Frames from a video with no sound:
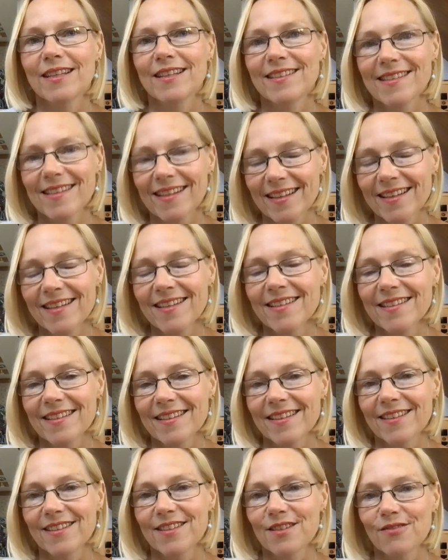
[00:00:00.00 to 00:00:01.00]
it's
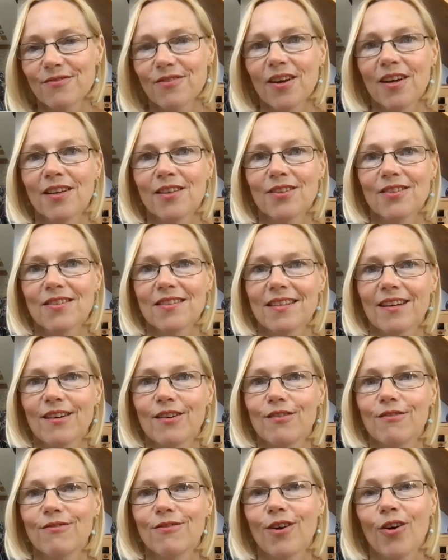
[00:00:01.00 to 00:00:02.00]
easy to find
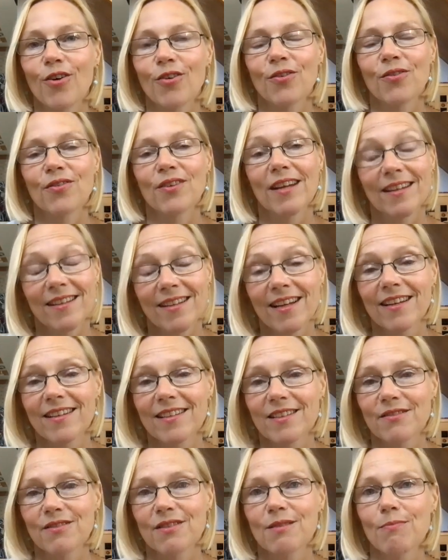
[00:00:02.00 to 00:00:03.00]
yourself on a
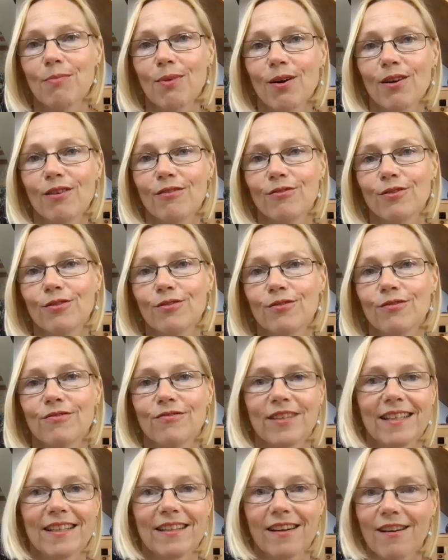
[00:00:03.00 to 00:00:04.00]
negative spiral,
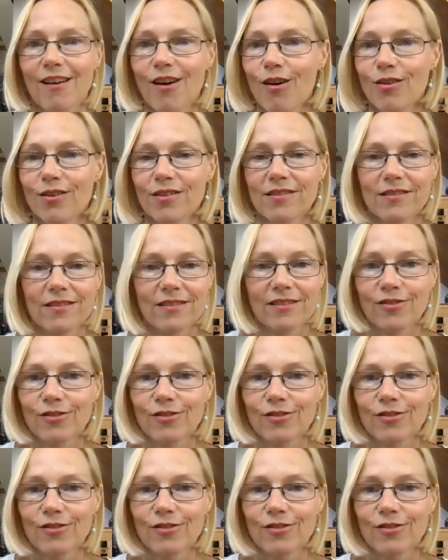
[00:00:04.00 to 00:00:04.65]
feeling lost